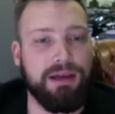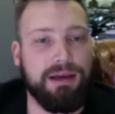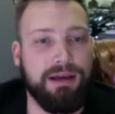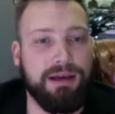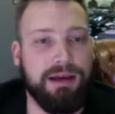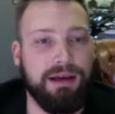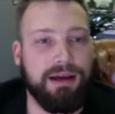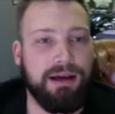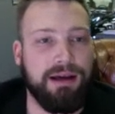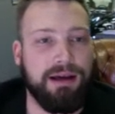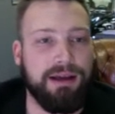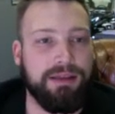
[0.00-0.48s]

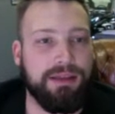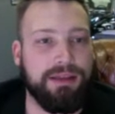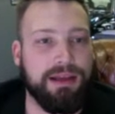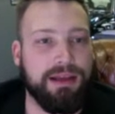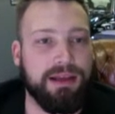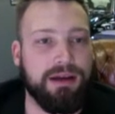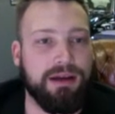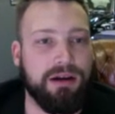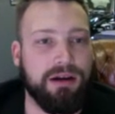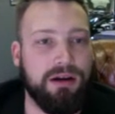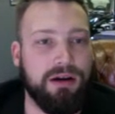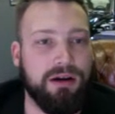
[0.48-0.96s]

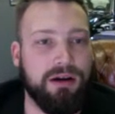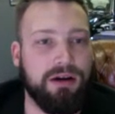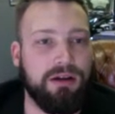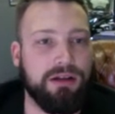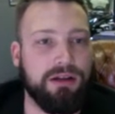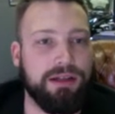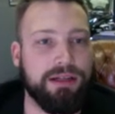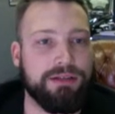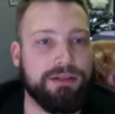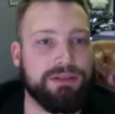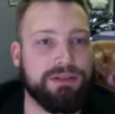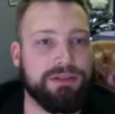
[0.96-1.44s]
They are
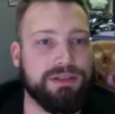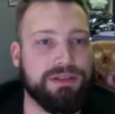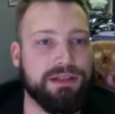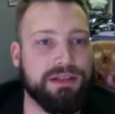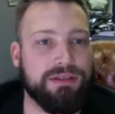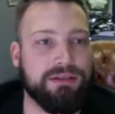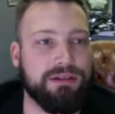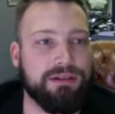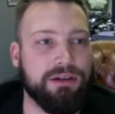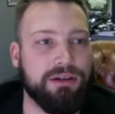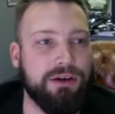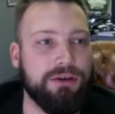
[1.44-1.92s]
all
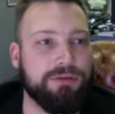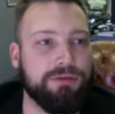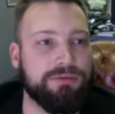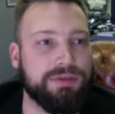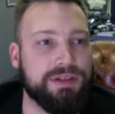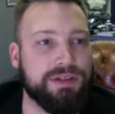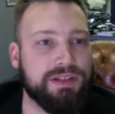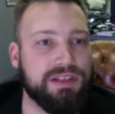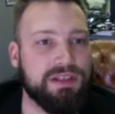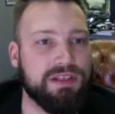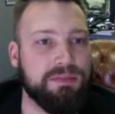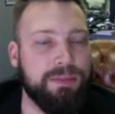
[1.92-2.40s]
interesting in their own
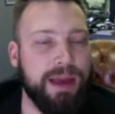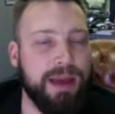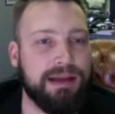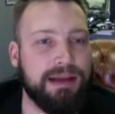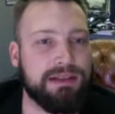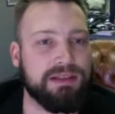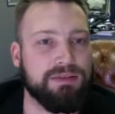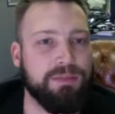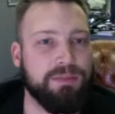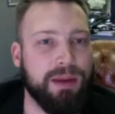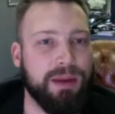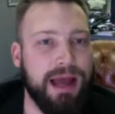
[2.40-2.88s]

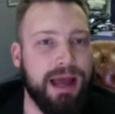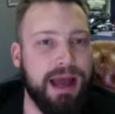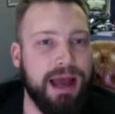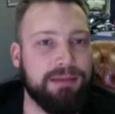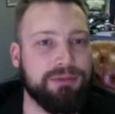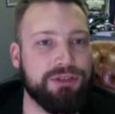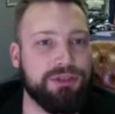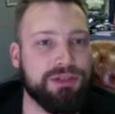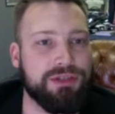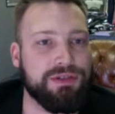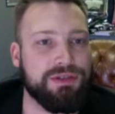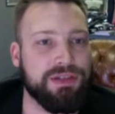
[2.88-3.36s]
respects, but
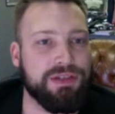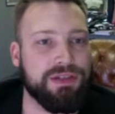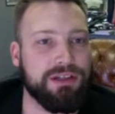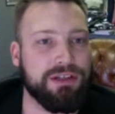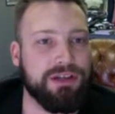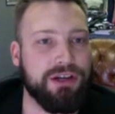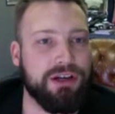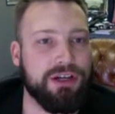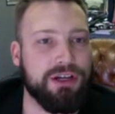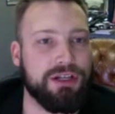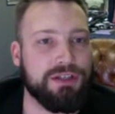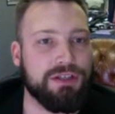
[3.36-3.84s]
I'm choosing
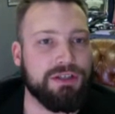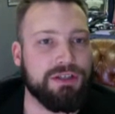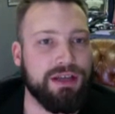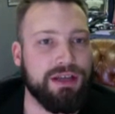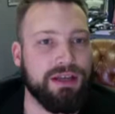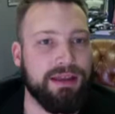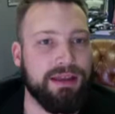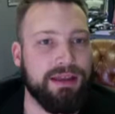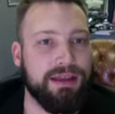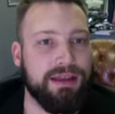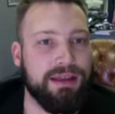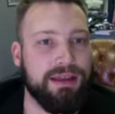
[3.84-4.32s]
cars
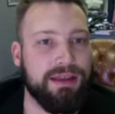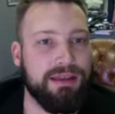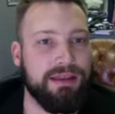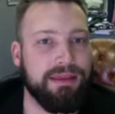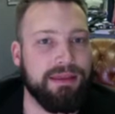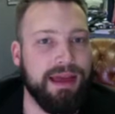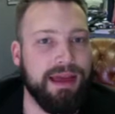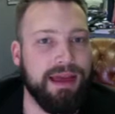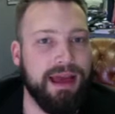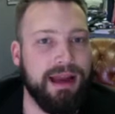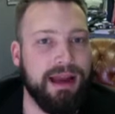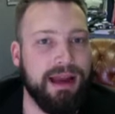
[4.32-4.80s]

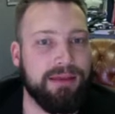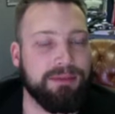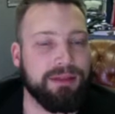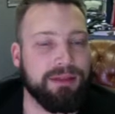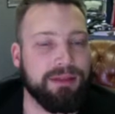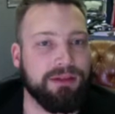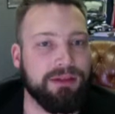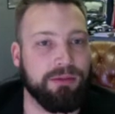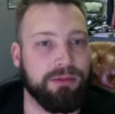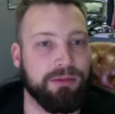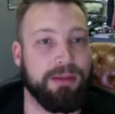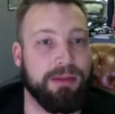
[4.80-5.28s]
that I'm a
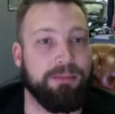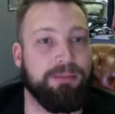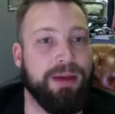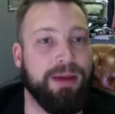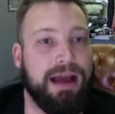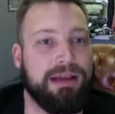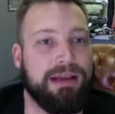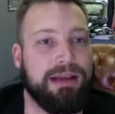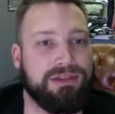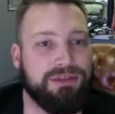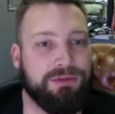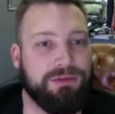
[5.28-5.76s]
little bit
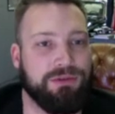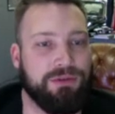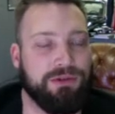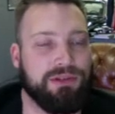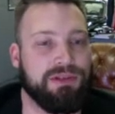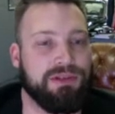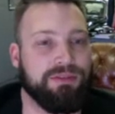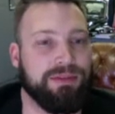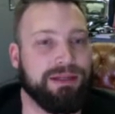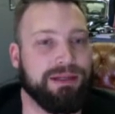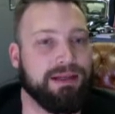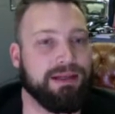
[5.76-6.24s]
biased
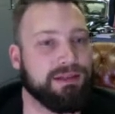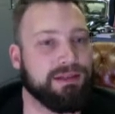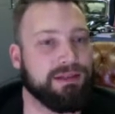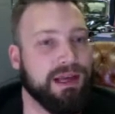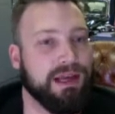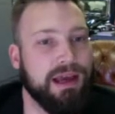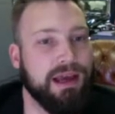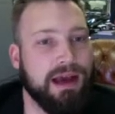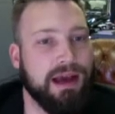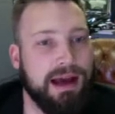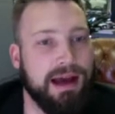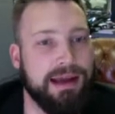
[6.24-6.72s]
towards because
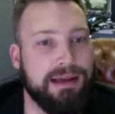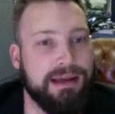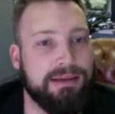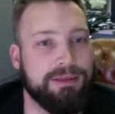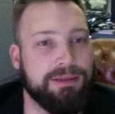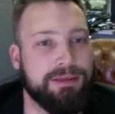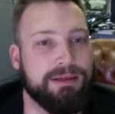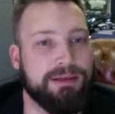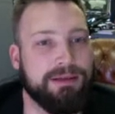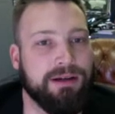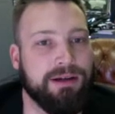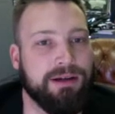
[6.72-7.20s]
I am
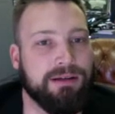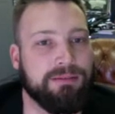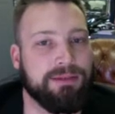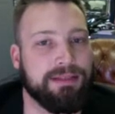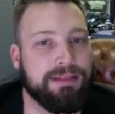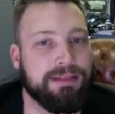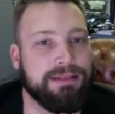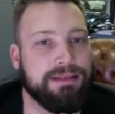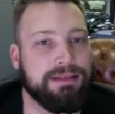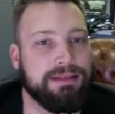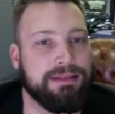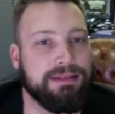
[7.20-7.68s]
in the car
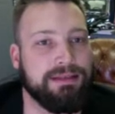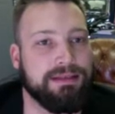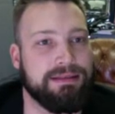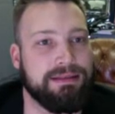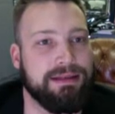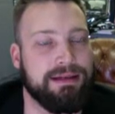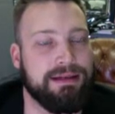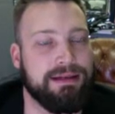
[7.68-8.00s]
business.